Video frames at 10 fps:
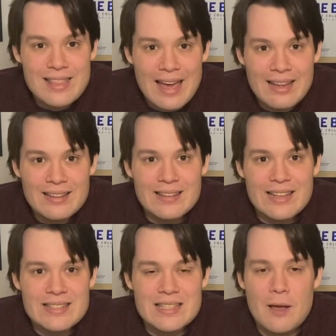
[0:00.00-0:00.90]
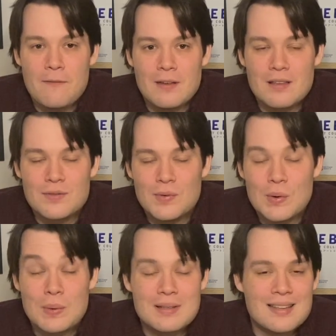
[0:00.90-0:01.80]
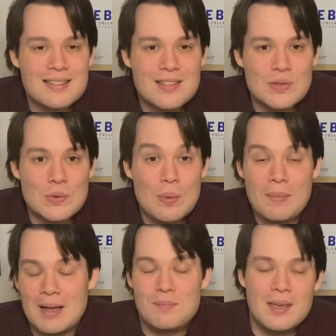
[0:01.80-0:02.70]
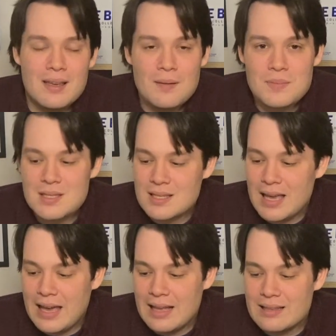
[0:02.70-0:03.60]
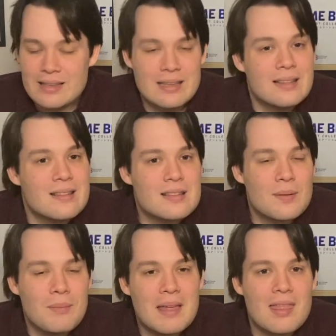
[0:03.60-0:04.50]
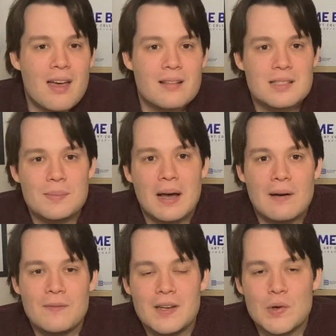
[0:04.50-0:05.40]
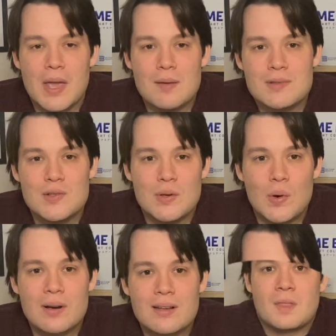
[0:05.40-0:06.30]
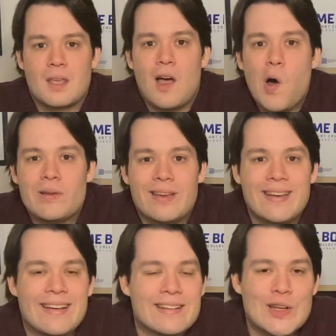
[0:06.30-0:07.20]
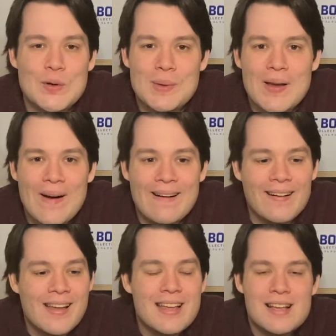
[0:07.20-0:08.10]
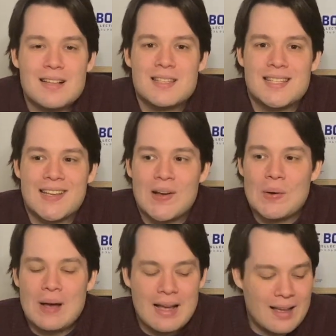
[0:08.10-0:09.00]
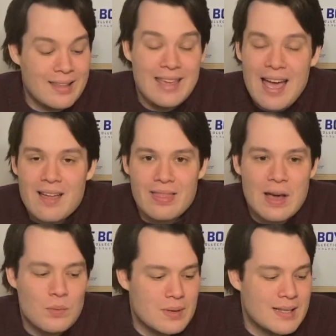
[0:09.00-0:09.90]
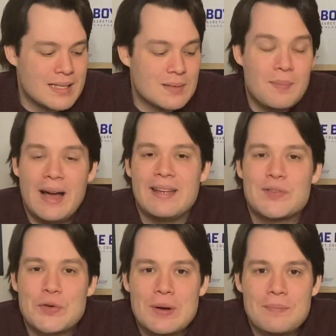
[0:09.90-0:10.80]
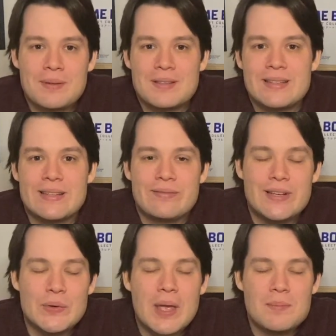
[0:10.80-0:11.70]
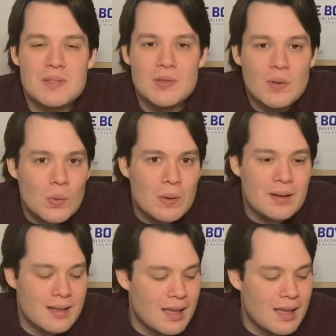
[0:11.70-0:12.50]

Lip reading: that. Let's fast forward to my pickups and some of my thoughts about Video Games New York. Okay, and here we are. So yeah, that was my trip to Video Games New York.